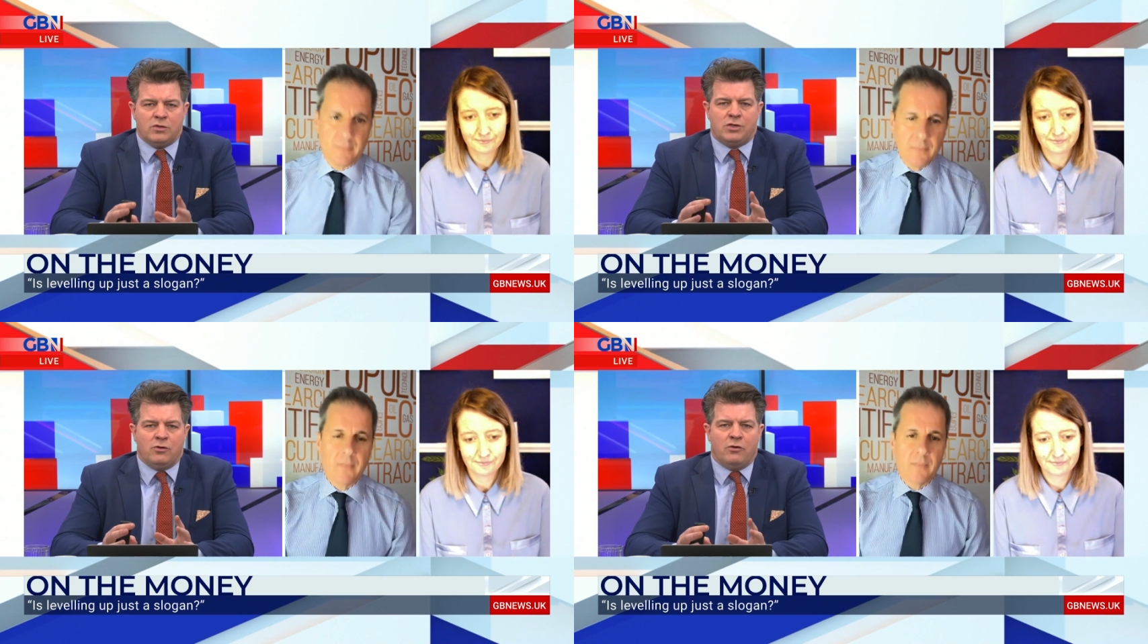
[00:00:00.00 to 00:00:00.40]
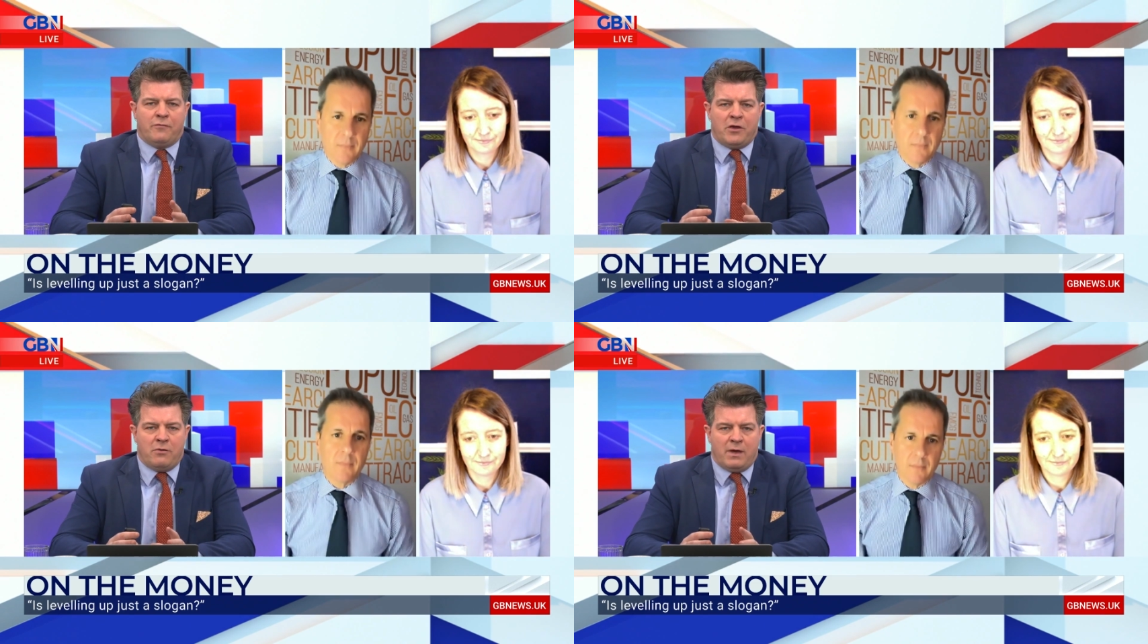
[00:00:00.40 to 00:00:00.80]
Speaker 1: What's
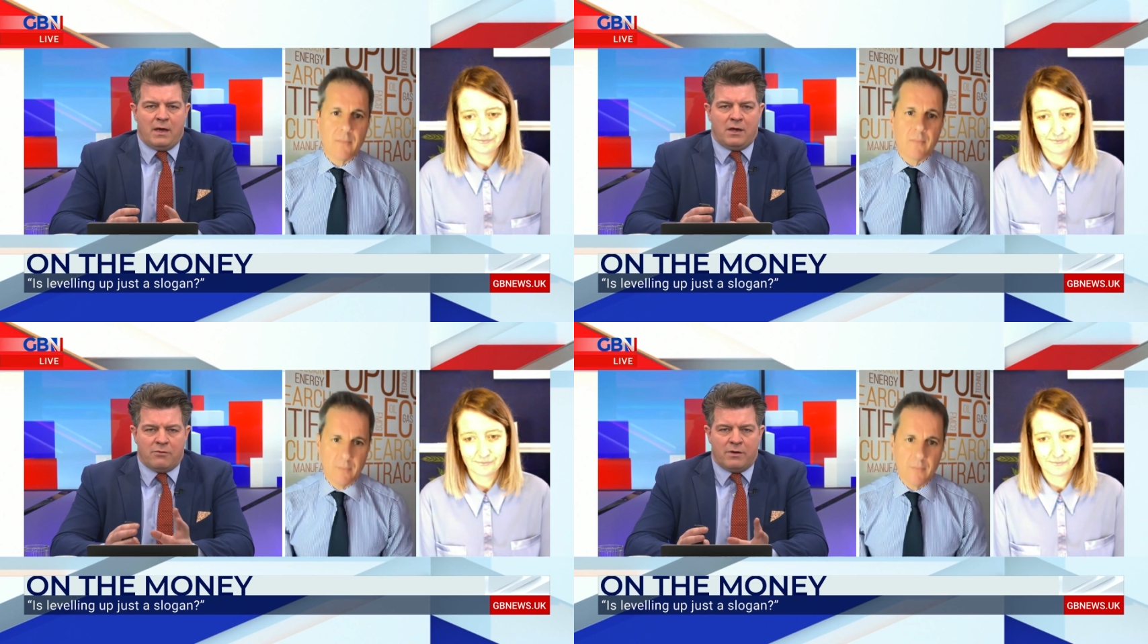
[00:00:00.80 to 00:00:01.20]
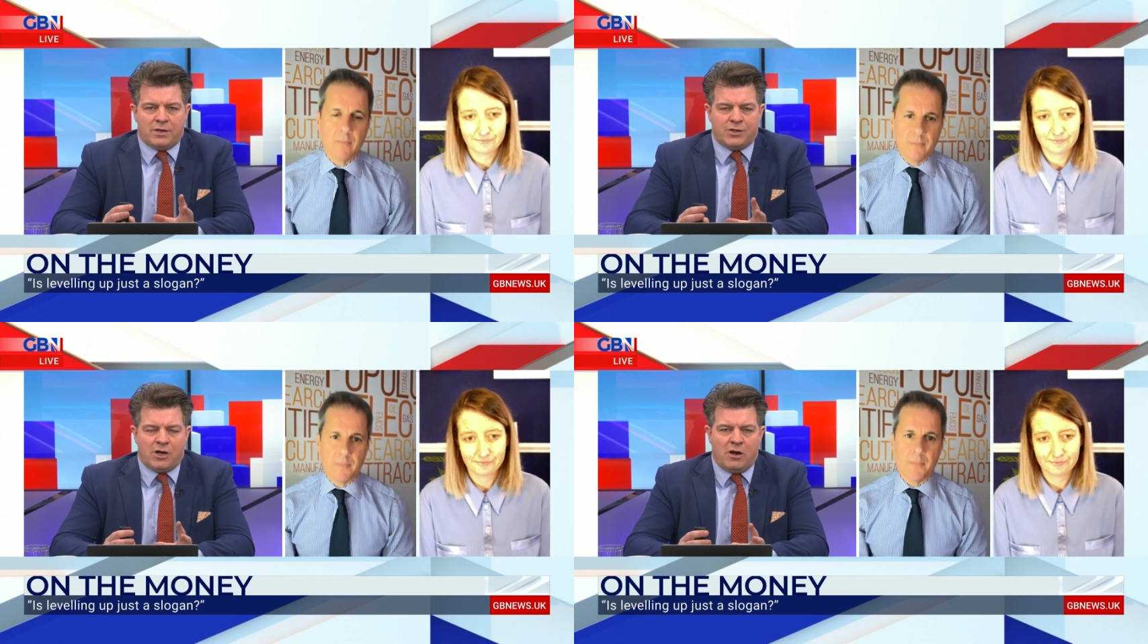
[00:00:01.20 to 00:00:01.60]
your view here? You're at
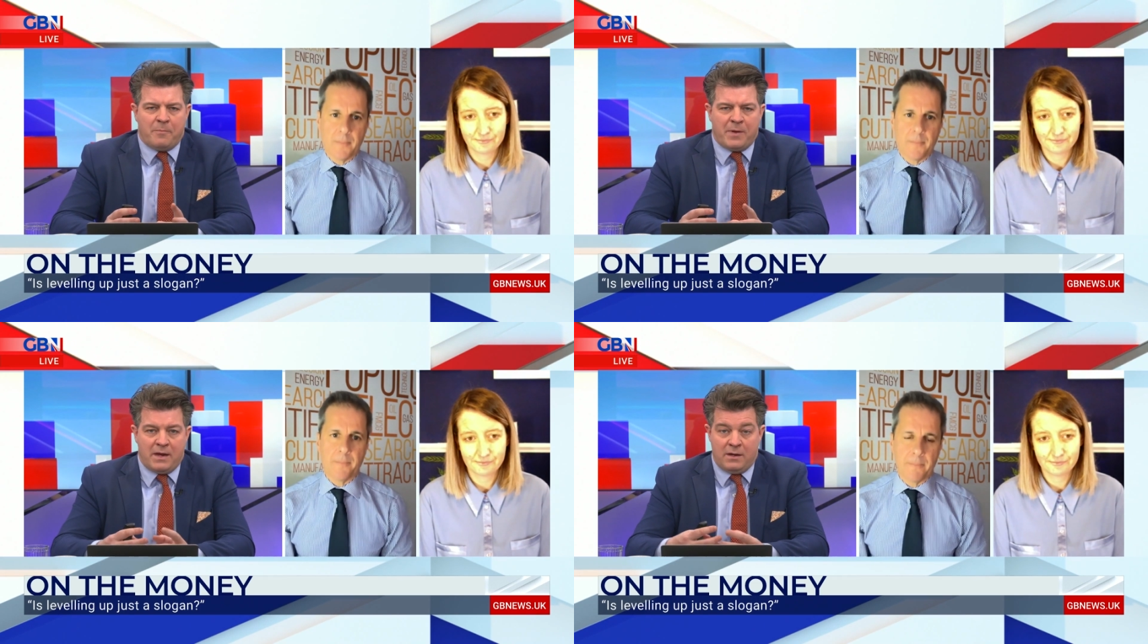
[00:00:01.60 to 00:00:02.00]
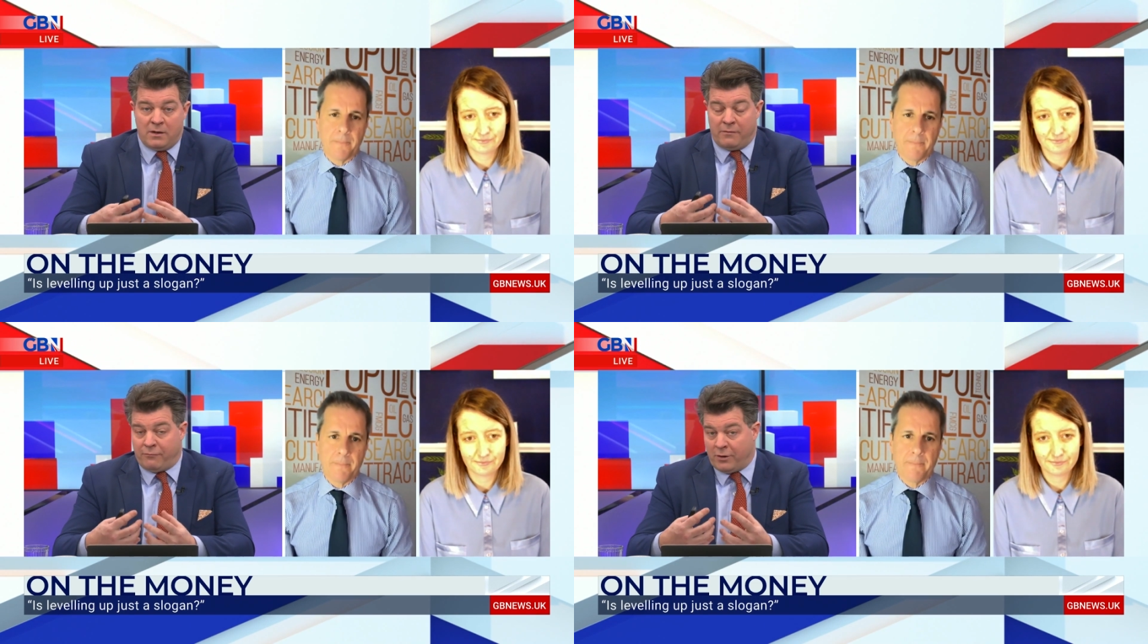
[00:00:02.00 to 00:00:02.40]
the sharp
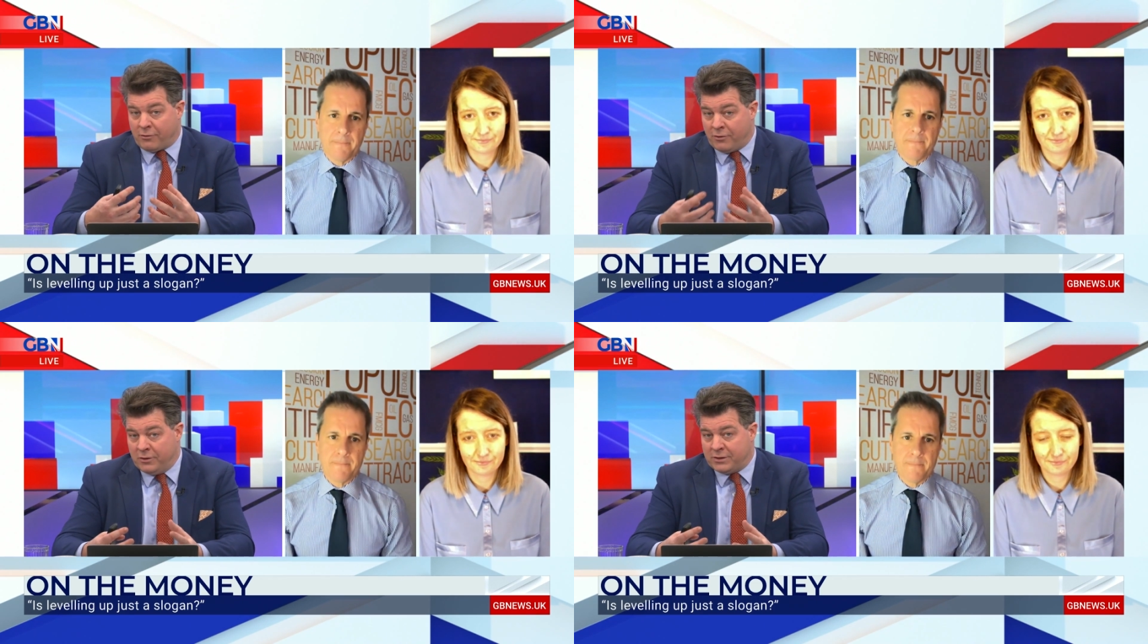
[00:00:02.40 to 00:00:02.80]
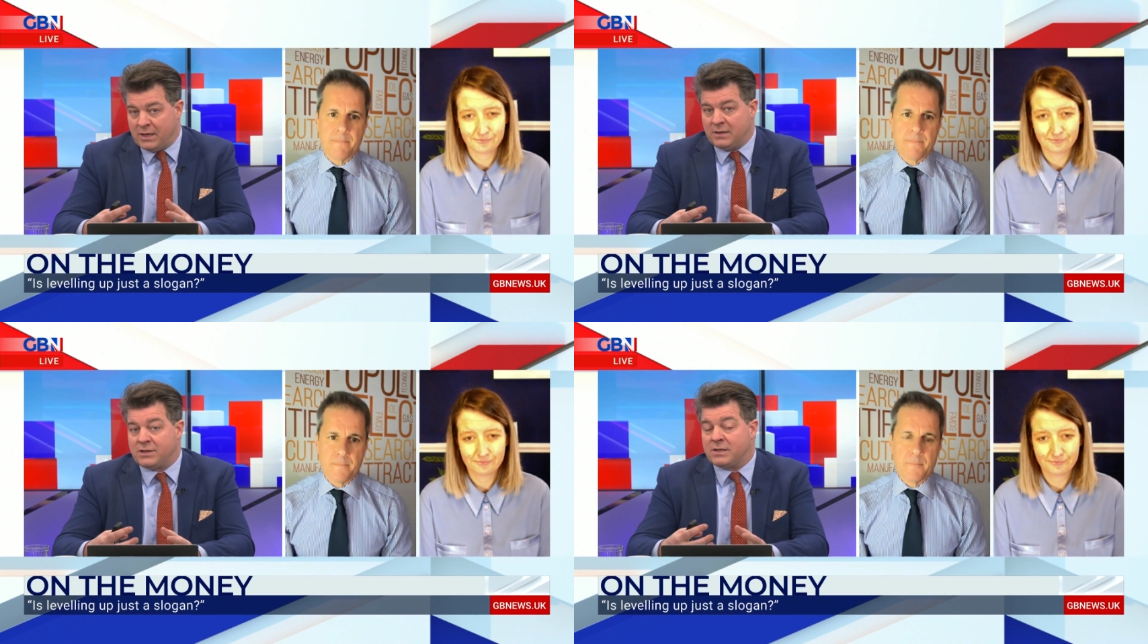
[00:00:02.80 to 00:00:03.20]
end of
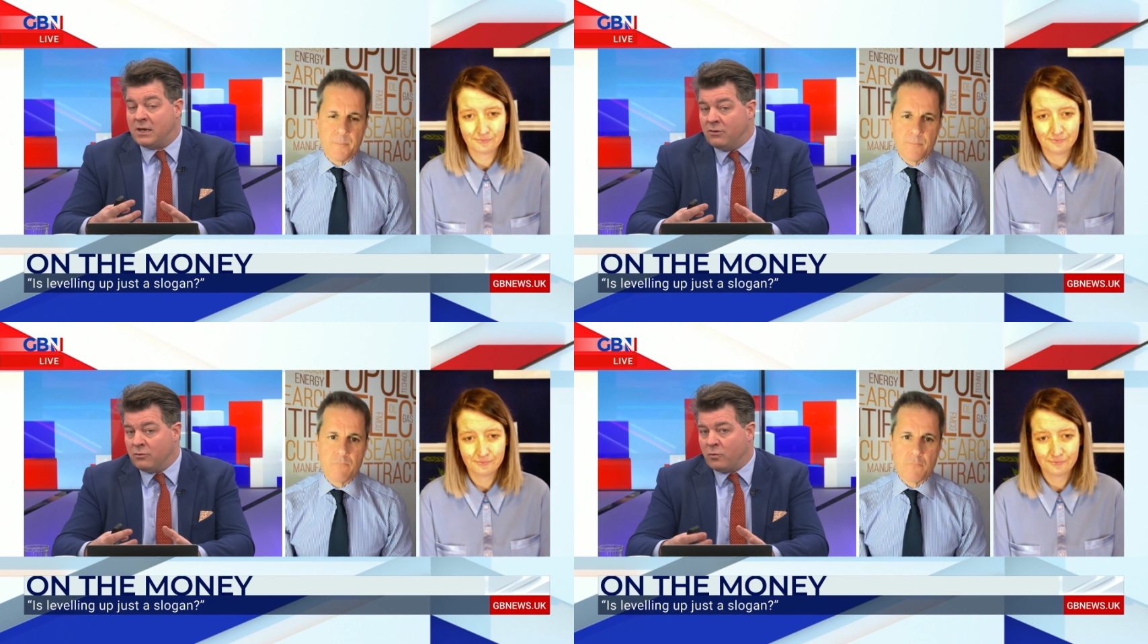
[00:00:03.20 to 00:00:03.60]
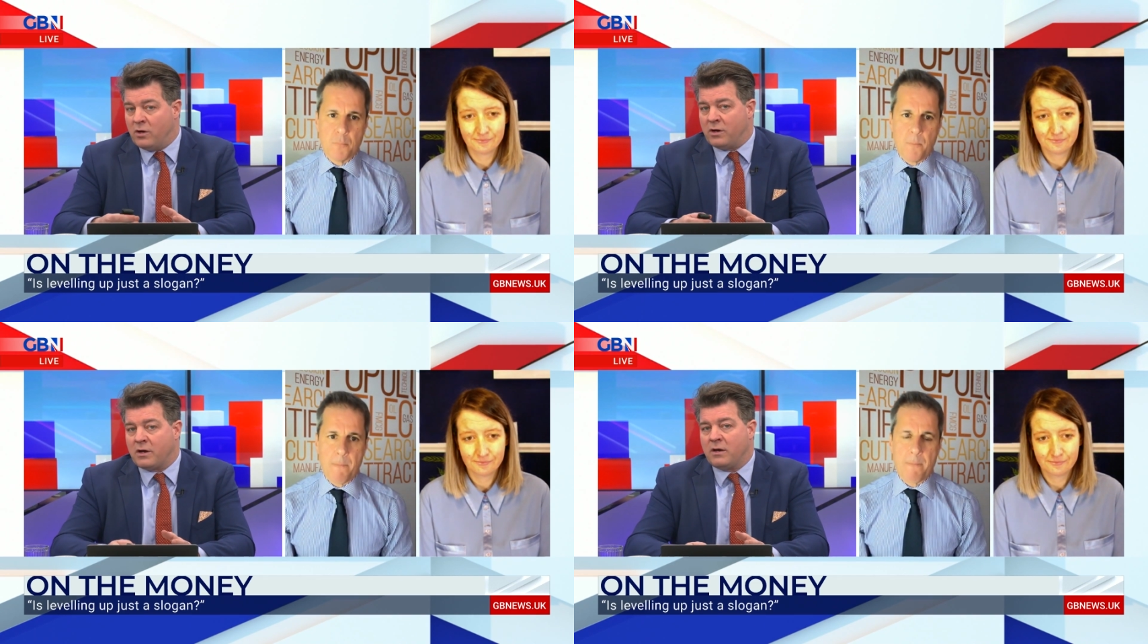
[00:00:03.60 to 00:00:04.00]
recruiting skilled
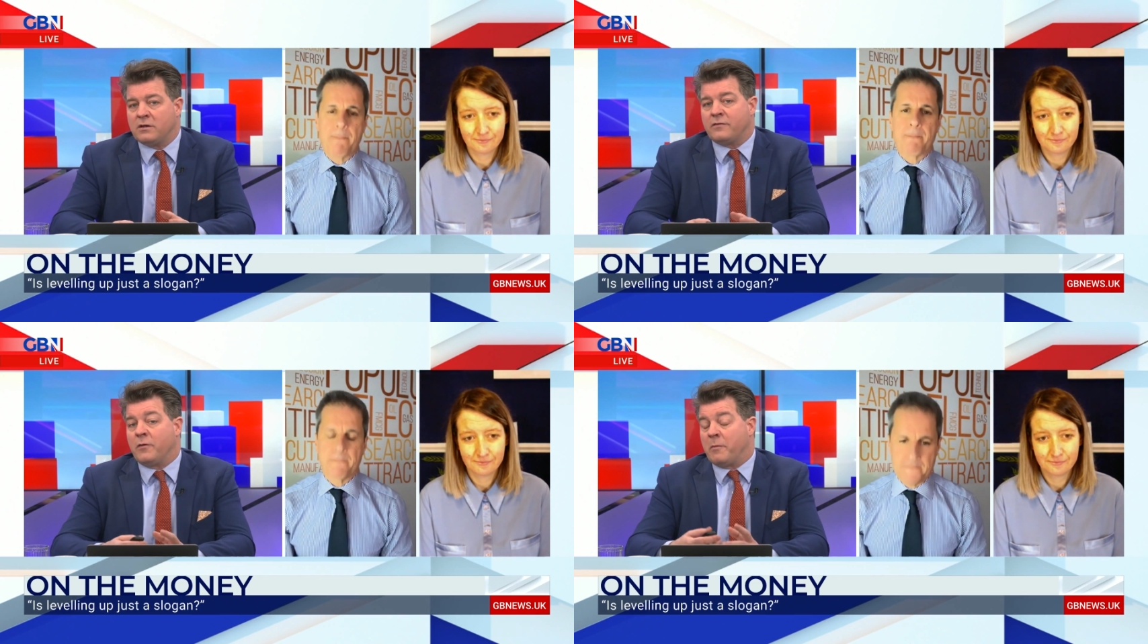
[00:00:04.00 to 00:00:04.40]
workers for